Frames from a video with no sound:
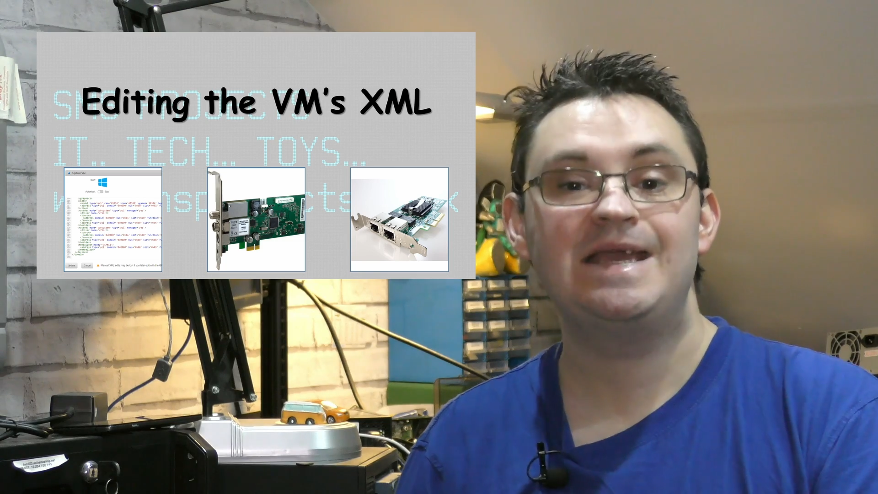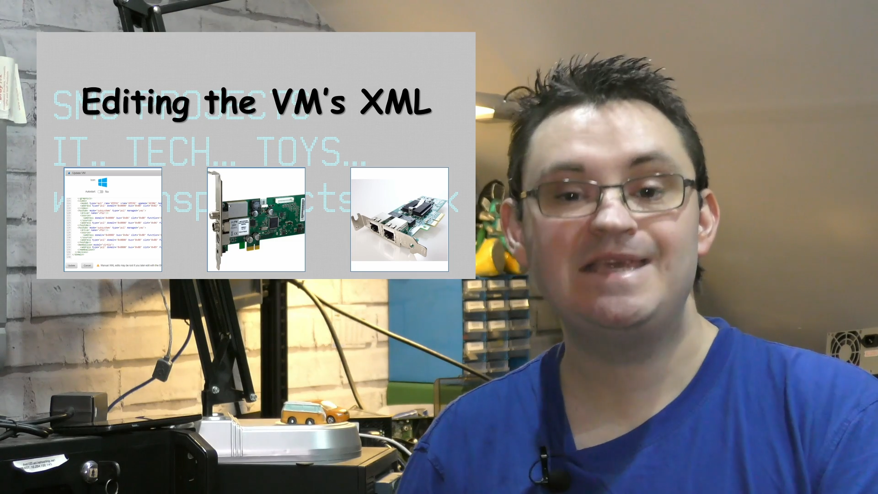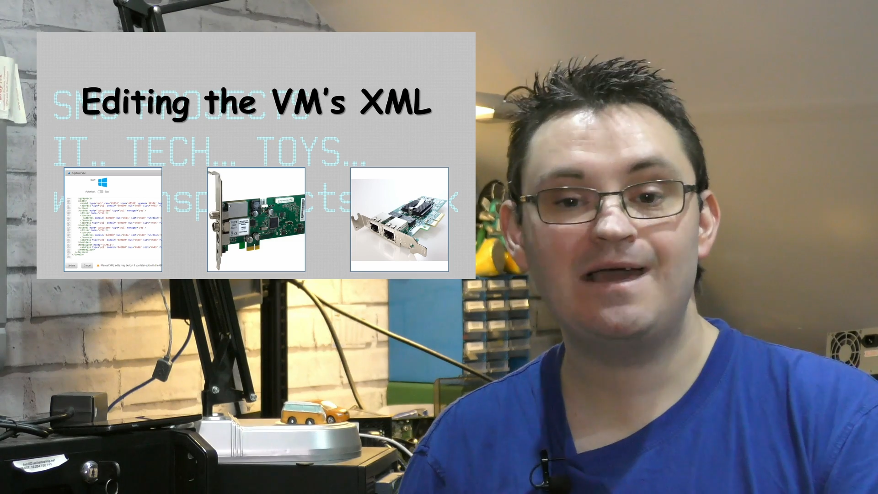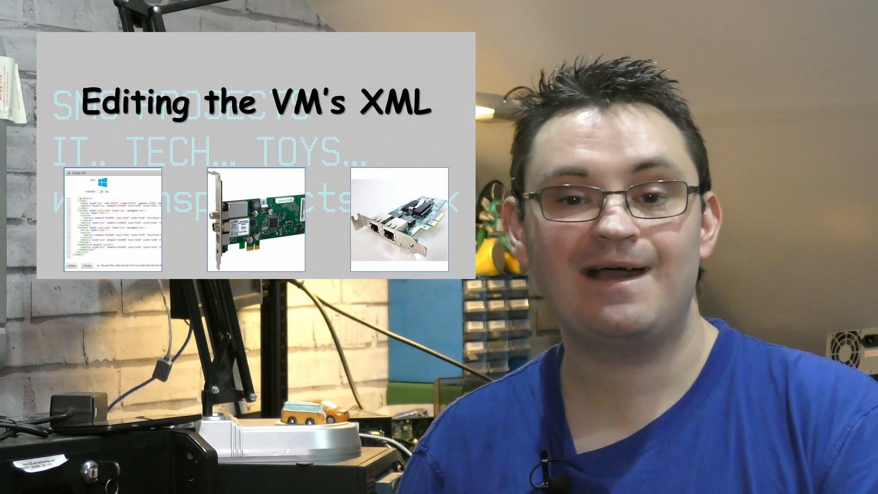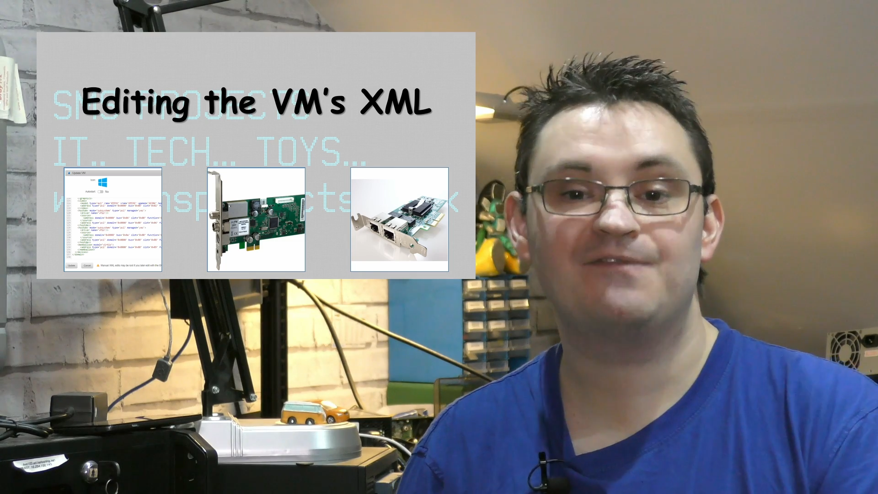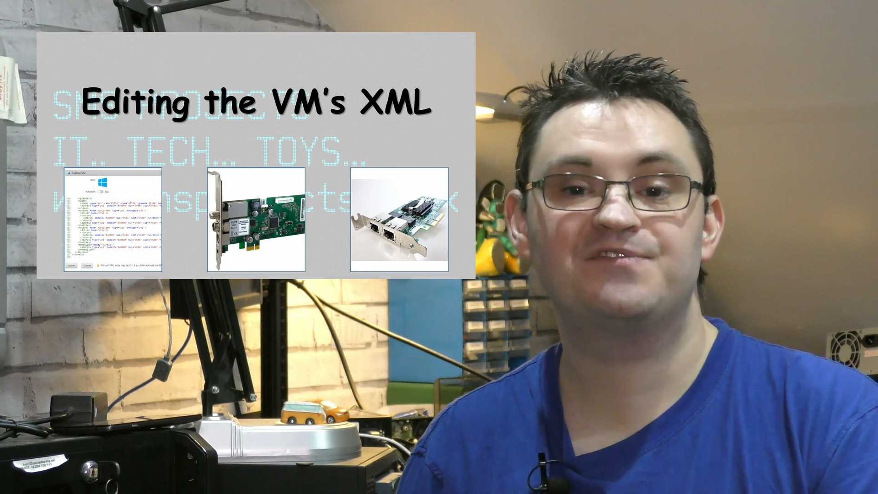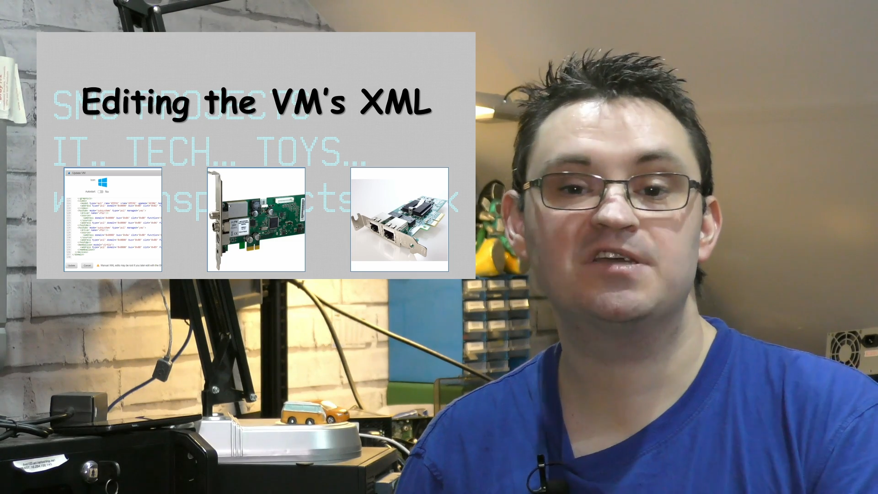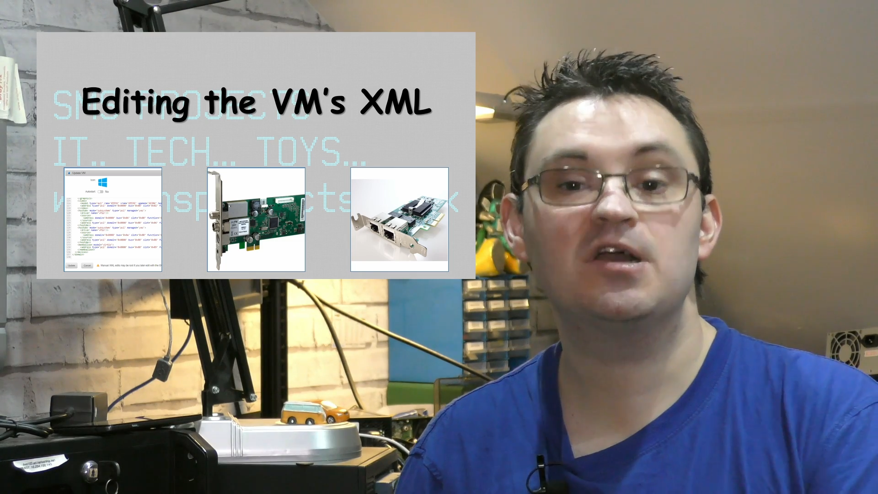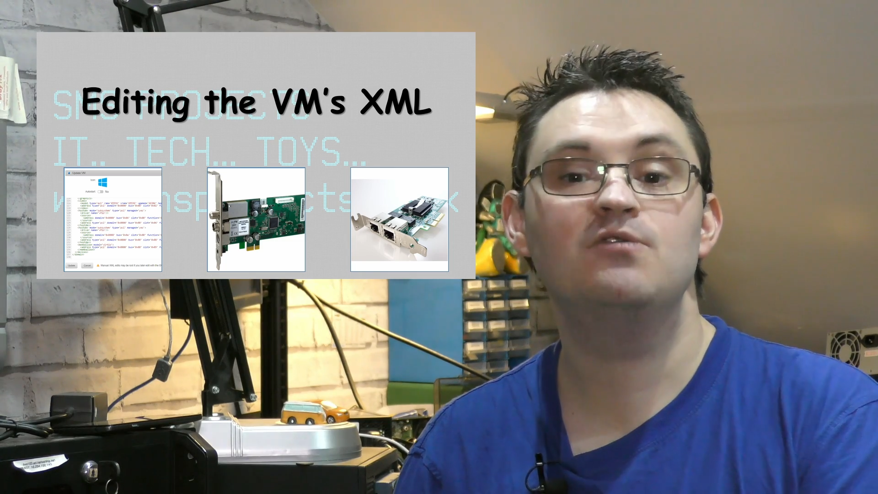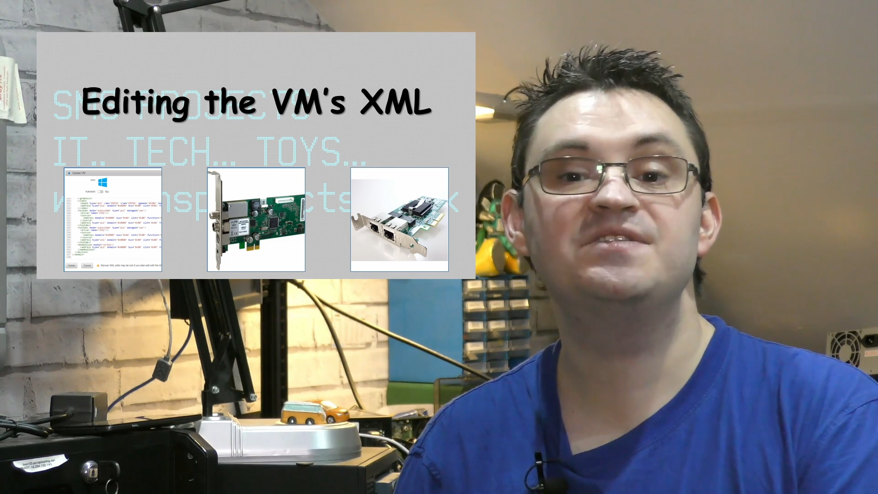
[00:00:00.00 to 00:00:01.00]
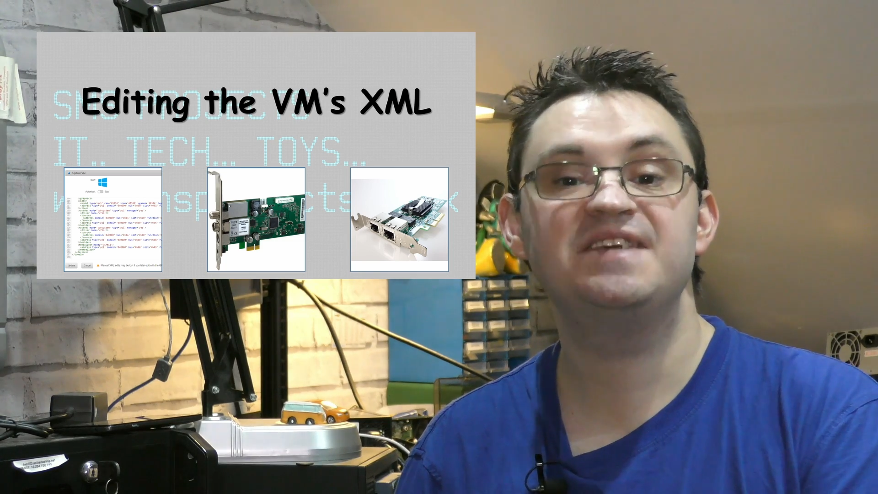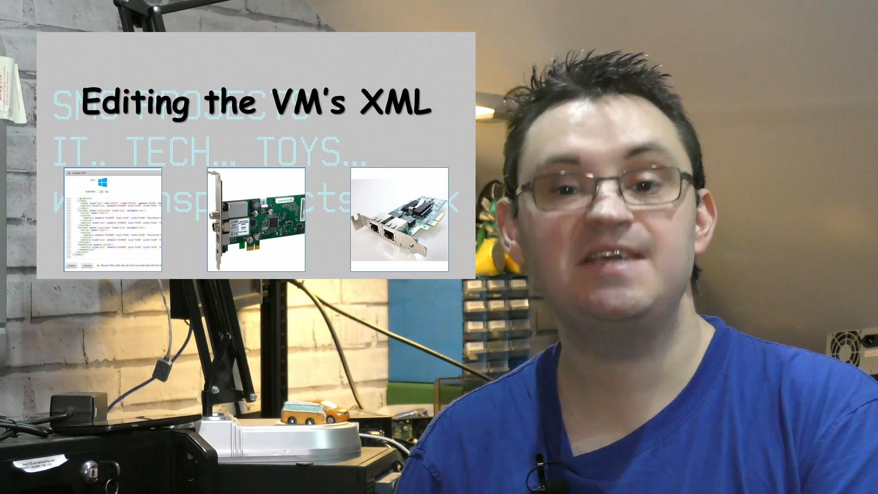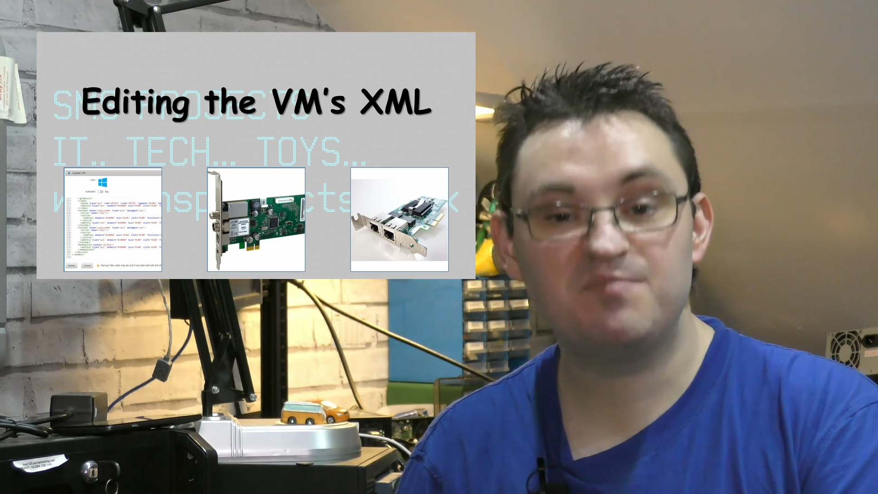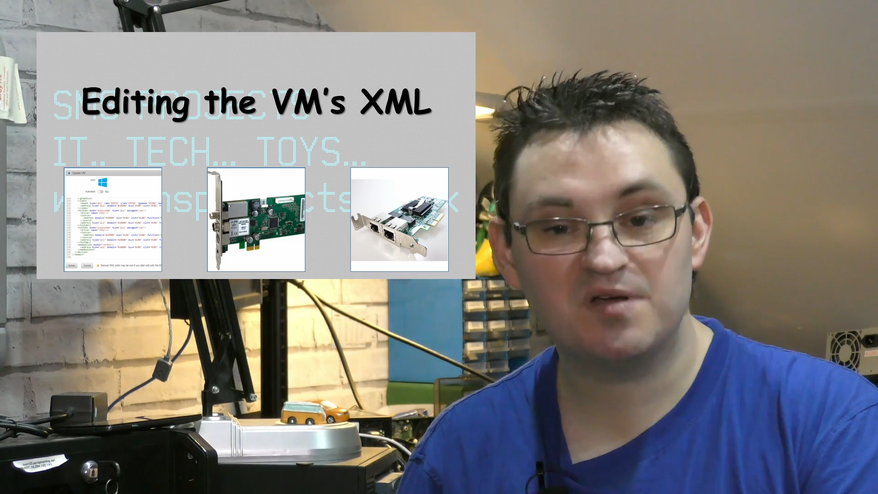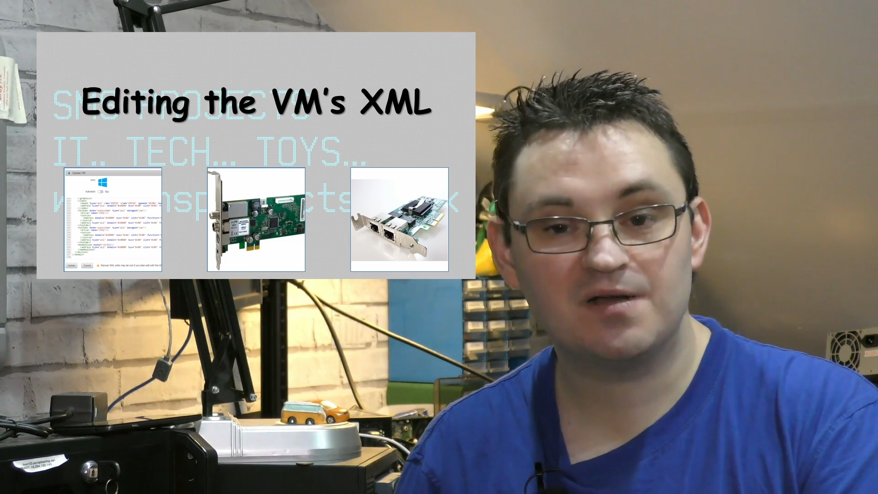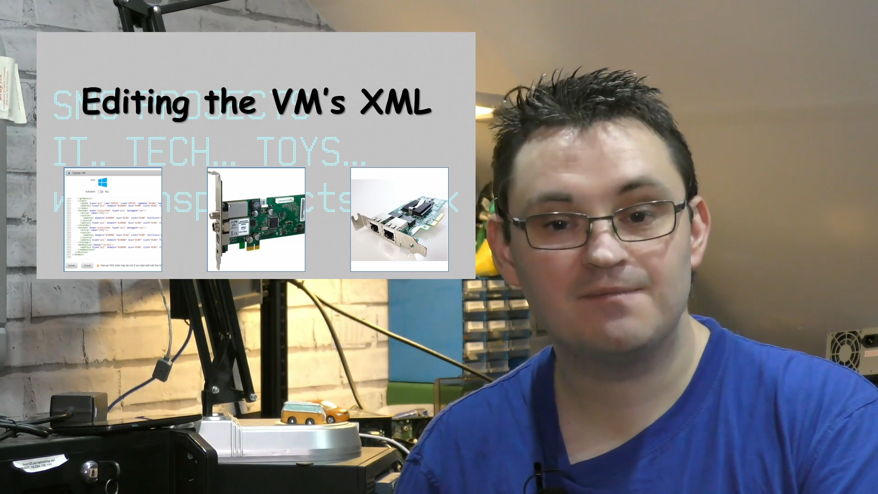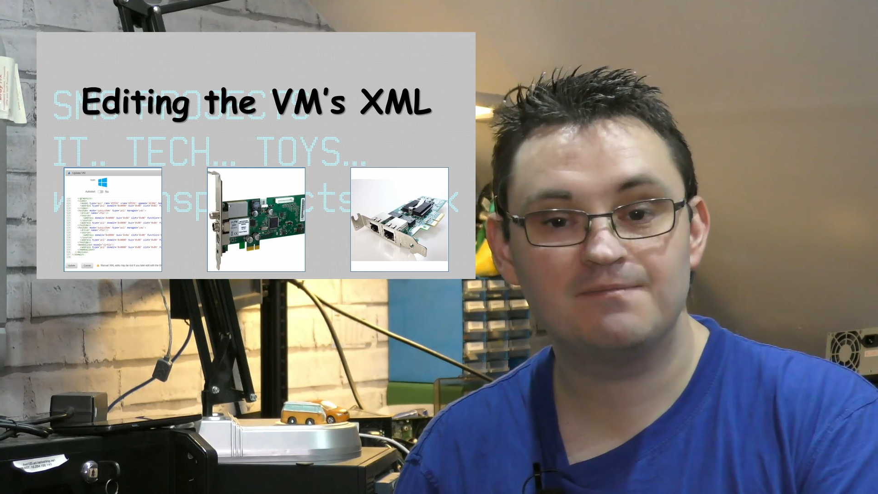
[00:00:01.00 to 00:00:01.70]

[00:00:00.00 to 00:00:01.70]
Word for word: you have to go deeper.